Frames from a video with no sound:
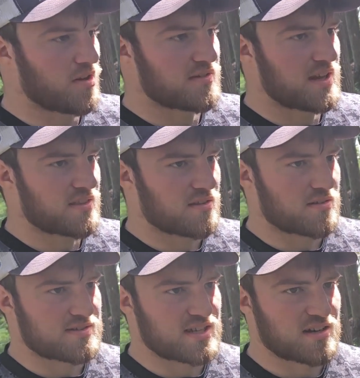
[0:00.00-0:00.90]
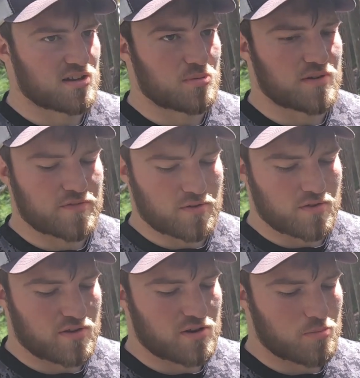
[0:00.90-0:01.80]
take the scent a little bit further
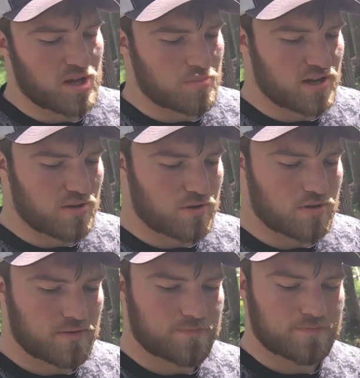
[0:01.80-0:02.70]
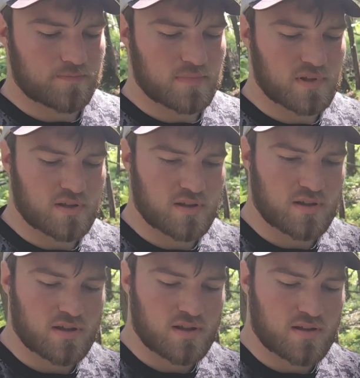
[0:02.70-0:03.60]
than the bait pile will.
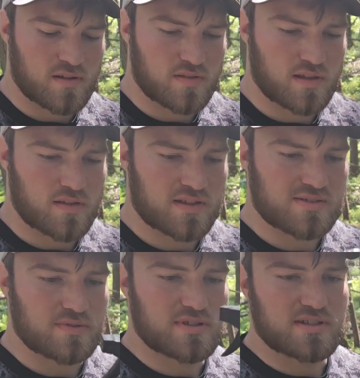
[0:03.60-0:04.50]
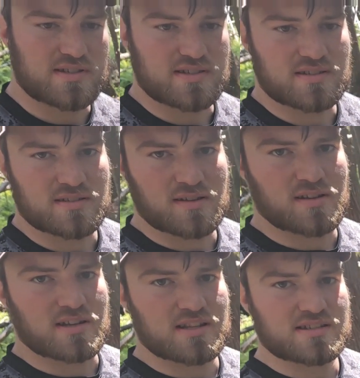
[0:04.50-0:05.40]
And then this one's
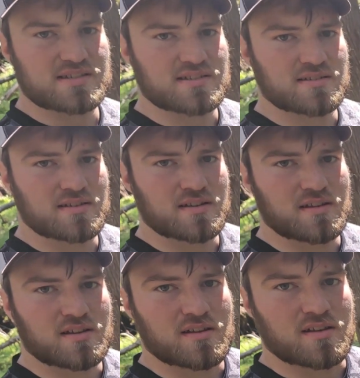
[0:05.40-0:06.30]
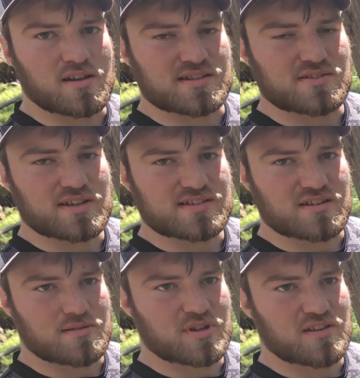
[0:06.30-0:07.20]
anise, and so that's
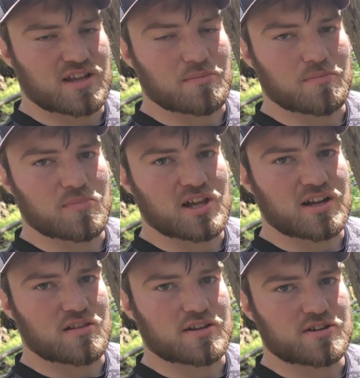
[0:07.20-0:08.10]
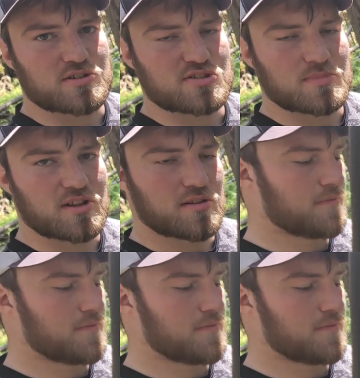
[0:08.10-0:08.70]
gonna be like black licorice smell.